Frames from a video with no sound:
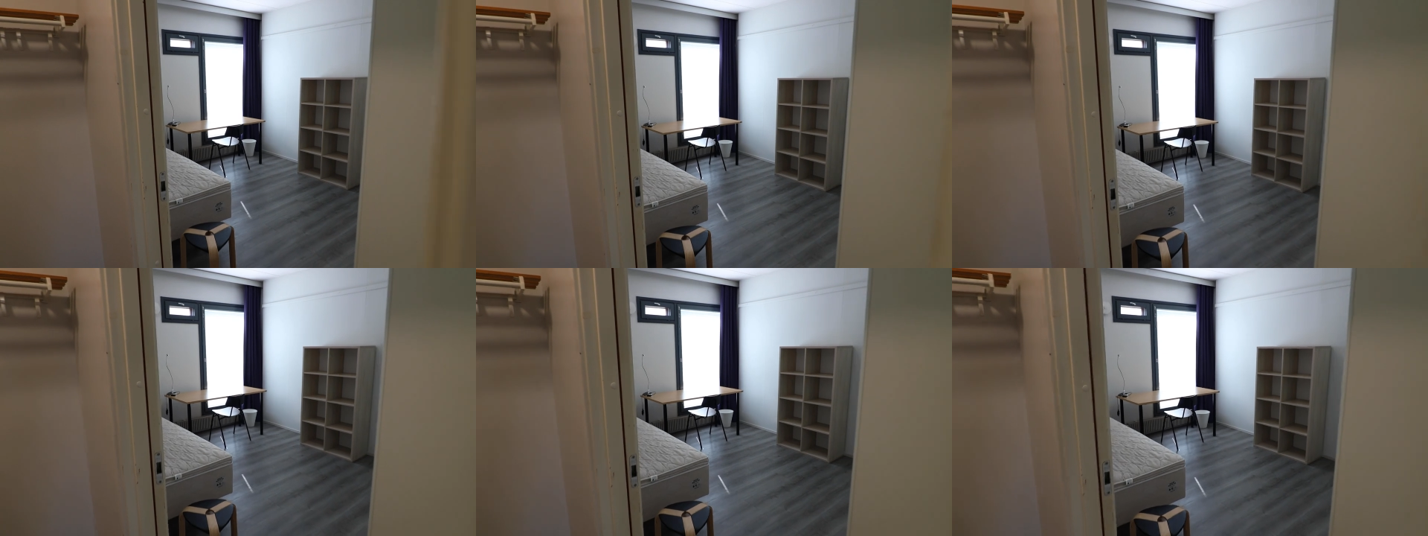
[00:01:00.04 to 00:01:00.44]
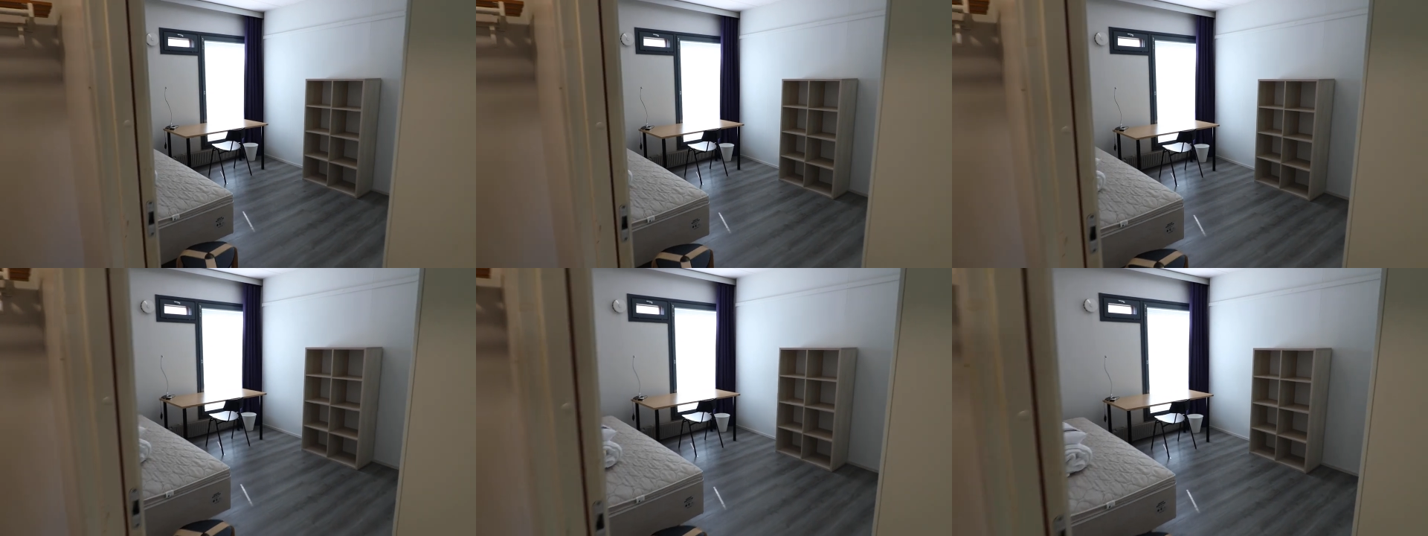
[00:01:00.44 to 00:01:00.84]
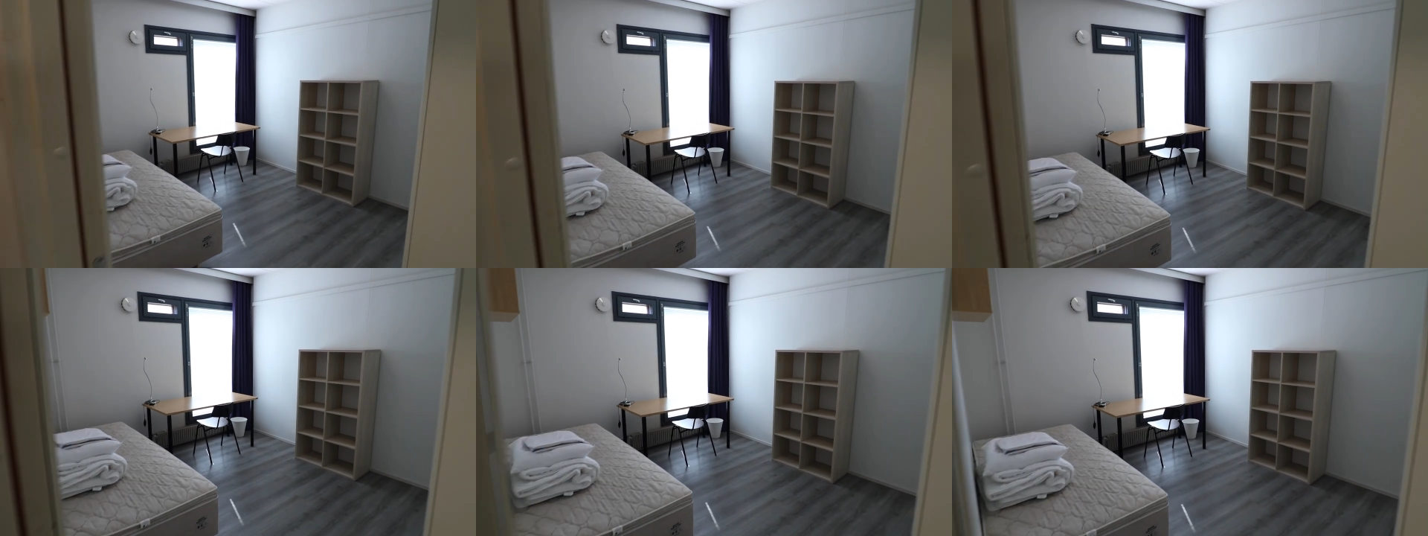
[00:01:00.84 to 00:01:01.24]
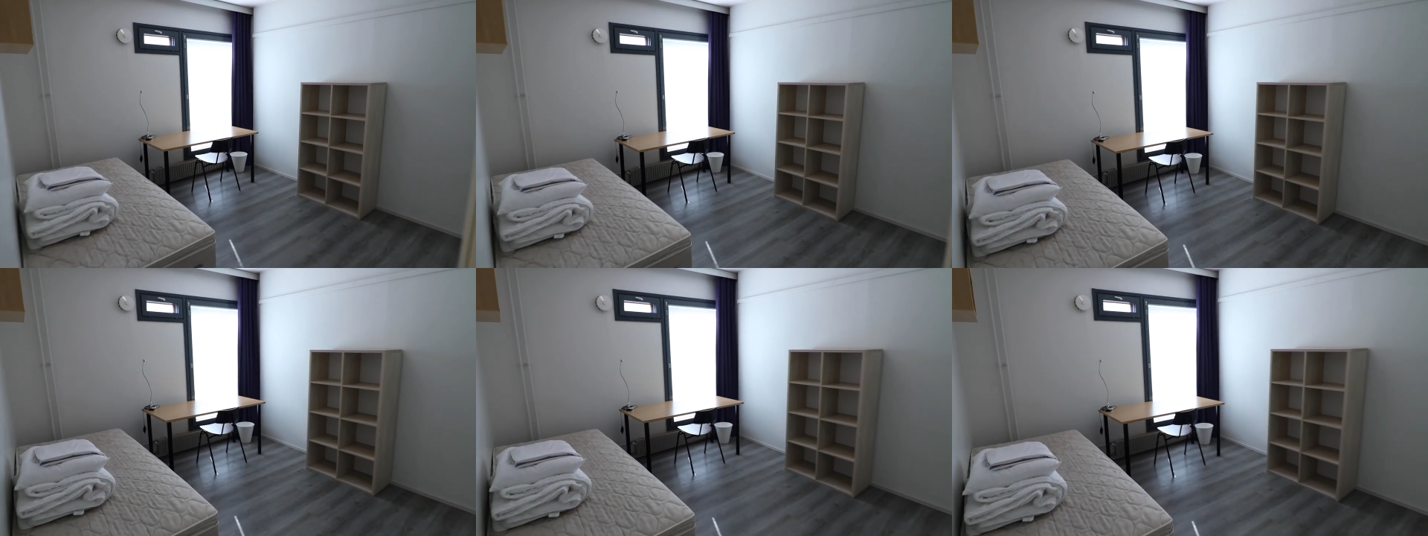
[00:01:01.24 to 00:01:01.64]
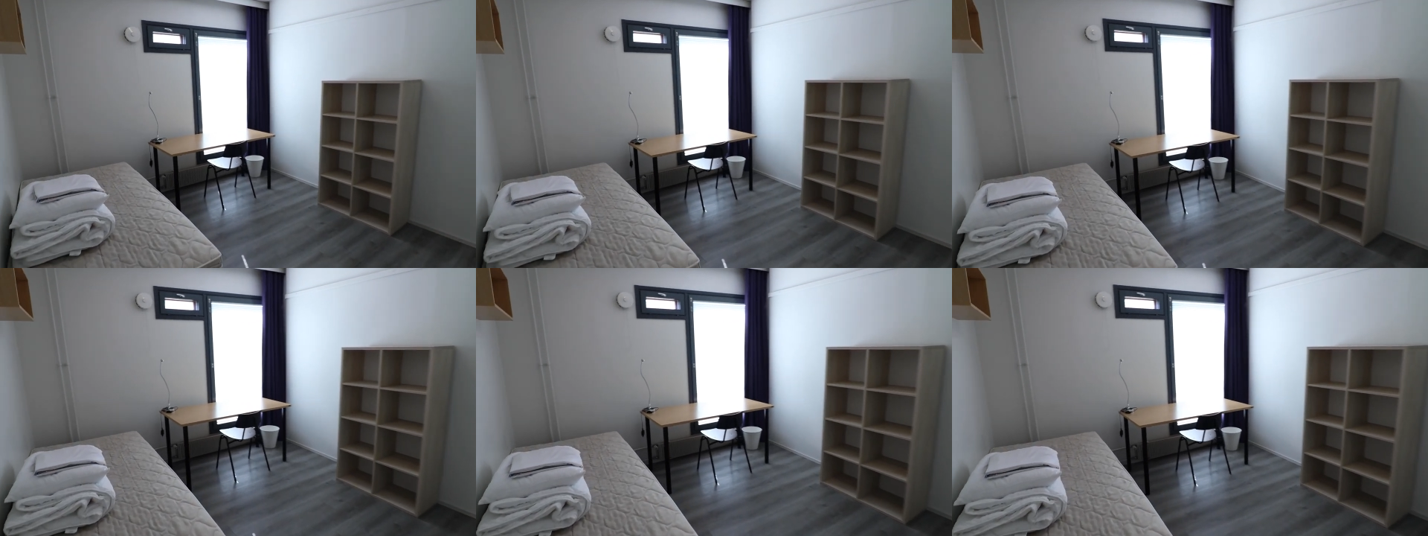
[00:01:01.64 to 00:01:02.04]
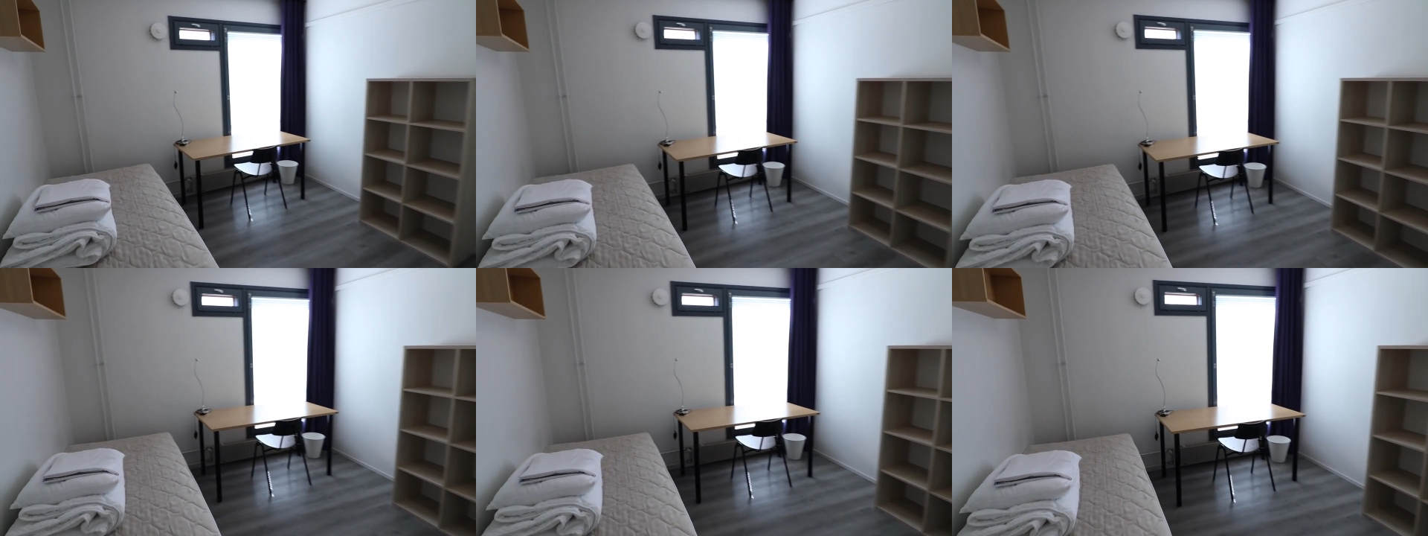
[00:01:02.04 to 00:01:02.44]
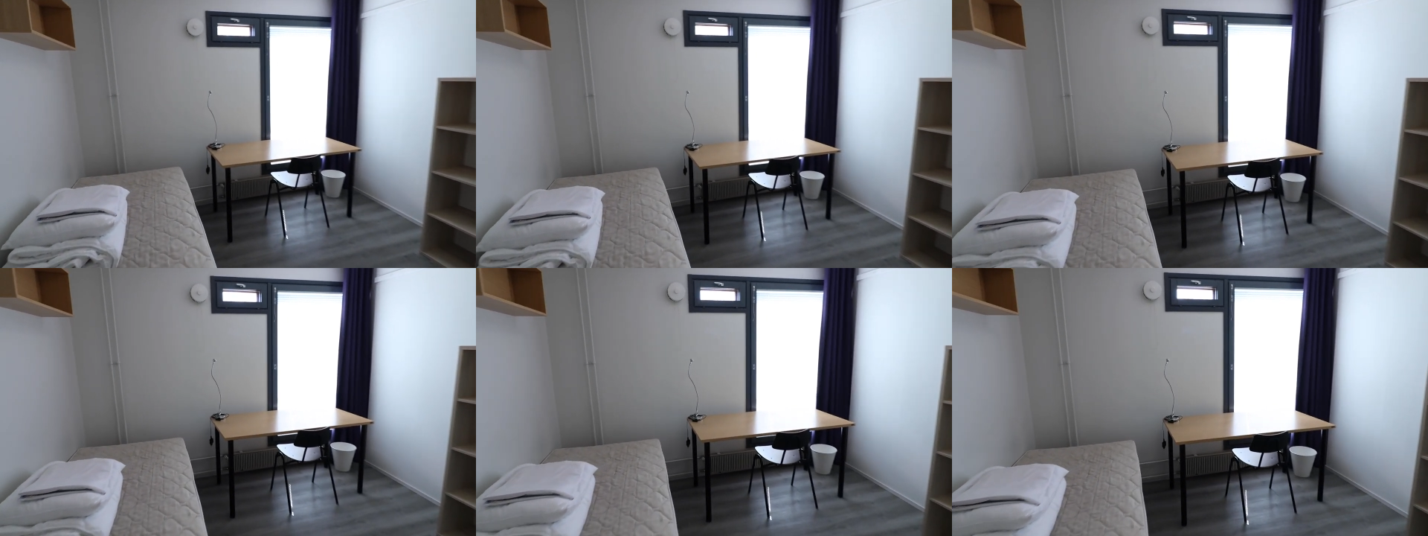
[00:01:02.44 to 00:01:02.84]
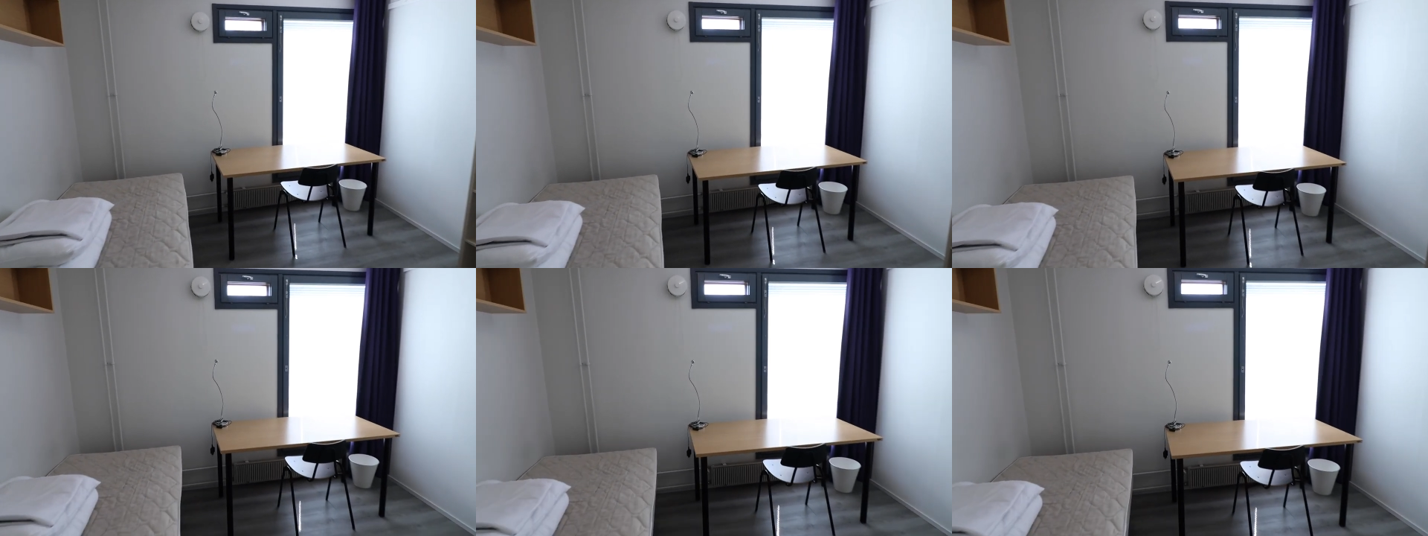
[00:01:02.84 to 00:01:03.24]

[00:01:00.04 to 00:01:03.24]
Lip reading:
(no speaker visible)